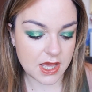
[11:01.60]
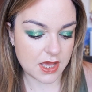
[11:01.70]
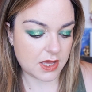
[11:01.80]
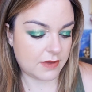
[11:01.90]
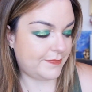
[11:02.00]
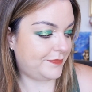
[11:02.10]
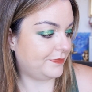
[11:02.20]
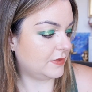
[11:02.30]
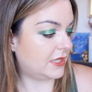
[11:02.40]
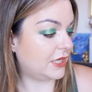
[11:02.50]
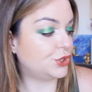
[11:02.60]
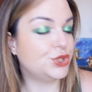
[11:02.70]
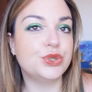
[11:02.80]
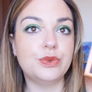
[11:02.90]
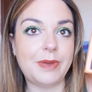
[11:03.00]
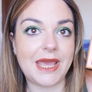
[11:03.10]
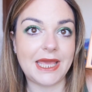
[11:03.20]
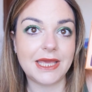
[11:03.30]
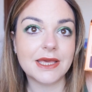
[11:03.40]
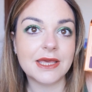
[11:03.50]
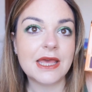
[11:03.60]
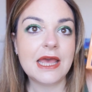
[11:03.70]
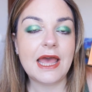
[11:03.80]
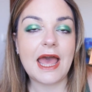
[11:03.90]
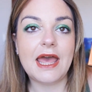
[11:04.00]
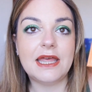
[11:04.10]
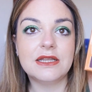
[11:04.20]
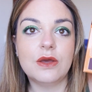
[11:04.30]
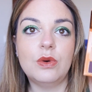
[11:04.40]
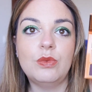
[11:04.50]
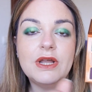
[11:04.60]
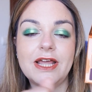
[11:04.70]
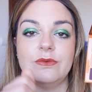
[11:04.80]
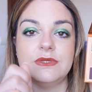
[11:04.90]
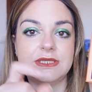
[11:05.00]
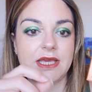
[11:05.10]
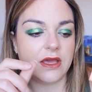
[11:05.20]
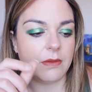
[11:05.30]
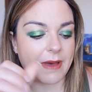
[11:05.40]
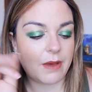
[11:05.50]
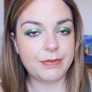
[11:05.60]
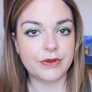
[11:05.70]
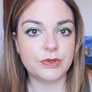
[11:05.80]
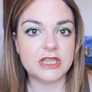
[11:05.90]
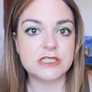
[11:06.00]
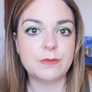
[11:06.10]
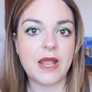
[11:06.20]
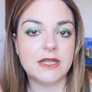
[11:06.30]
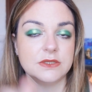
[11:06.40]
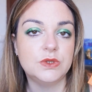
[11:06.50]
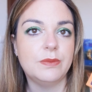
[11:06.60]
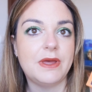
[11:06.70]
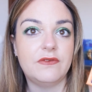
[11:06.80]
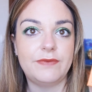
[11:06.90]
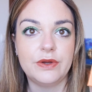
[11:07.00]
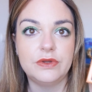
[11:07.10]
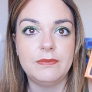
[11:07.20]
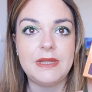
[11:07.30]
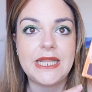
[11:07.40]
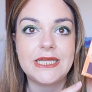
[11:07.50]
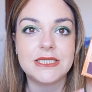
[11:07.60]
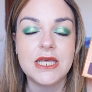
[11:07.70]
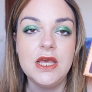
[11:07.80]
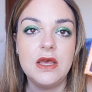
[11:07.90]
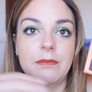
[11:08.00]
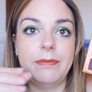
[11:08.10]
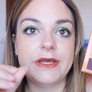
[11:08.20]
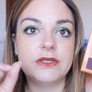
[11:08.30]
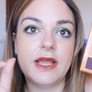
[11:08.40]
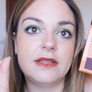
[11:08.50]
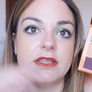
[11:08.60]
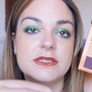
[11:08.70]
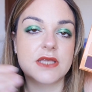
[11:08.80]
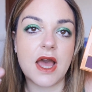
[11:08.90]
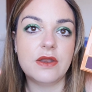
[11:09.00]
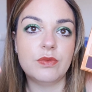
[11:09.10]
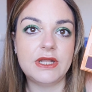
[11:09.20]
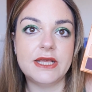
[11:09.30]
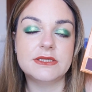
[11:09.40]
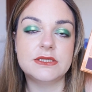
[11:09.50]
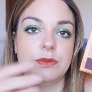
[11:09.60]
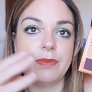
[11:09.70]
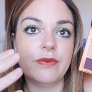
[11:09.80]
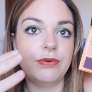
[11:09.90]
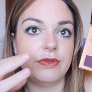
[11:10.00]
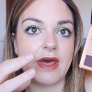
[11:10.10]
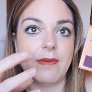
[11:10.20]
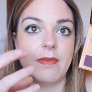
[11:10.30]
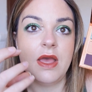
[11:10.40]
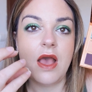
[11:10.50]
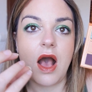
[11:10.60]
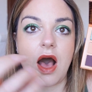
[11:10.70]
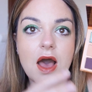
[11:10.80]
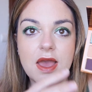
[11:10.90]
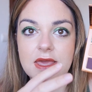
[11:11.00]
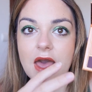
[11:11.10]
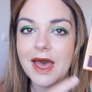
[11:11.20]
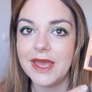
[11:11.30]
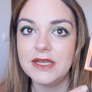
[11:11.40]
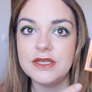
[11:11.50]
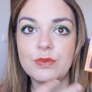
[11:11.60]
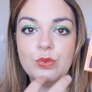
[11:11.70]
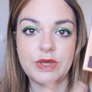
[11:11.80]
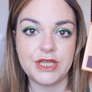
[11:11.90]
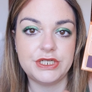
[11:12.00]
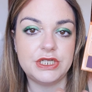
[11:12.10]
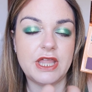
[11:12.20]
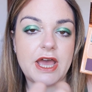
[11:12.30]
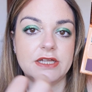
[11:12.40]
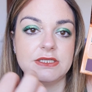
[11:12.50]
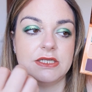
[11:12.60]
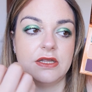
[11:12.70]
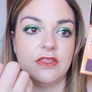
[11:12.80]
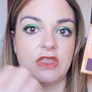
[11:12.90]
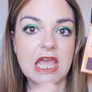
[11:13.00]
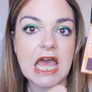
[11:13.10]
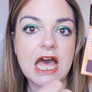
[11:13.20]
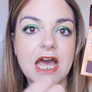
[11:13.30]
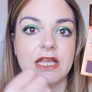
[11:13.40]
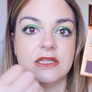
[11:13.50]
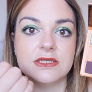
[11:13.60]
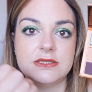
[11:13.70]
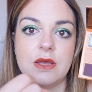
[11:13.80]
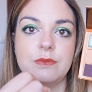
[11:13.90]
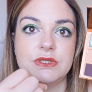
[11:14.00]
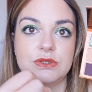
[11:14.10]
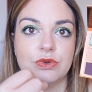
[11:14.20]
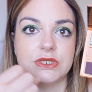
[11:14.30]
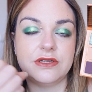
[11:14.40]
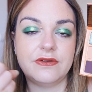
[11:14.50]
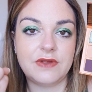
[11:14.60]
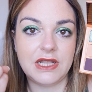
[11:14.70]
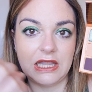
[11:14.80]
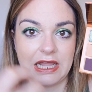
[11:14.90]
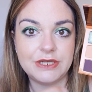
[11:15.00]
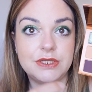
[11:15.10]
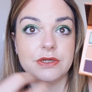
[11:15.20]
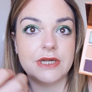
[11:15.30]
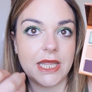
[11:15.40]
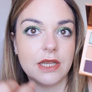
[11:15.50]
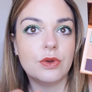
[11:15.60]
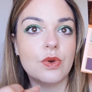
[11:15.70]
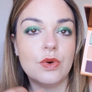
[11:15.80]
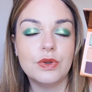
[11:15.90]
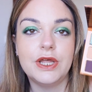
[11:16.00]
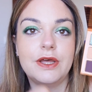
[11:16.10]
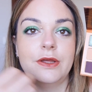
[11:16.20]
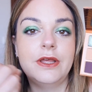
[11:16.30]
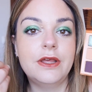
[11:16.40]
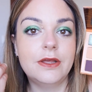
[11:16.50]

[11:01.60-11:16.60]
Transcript: um like a true pink and what i will say about both of these palettes i'll talk about the feral in a minute but this kind of relates to both of them i kind of wish that they had some sort of lighter inner corner